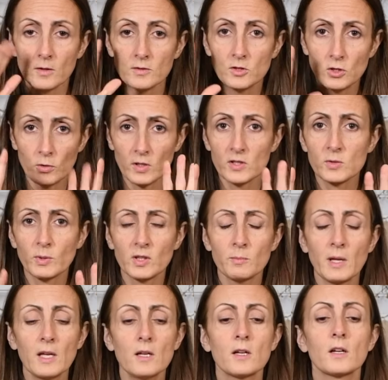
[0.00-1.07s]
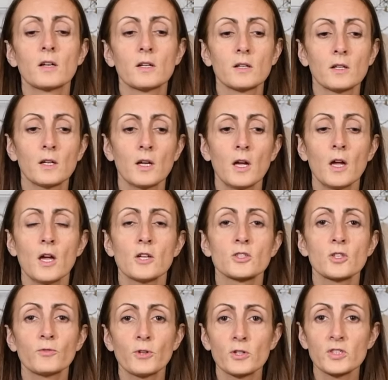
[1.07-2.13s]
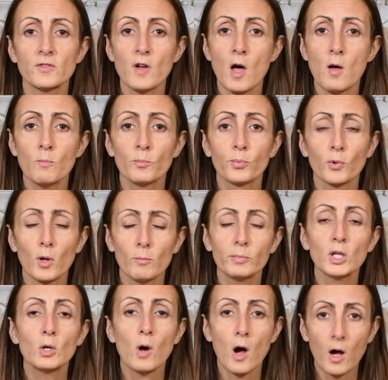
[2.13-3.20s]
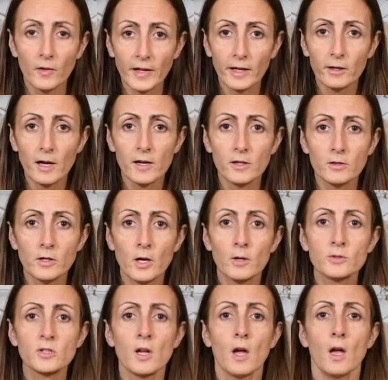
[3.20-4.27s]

do this with me. So first of all, blow all the air out of your nose.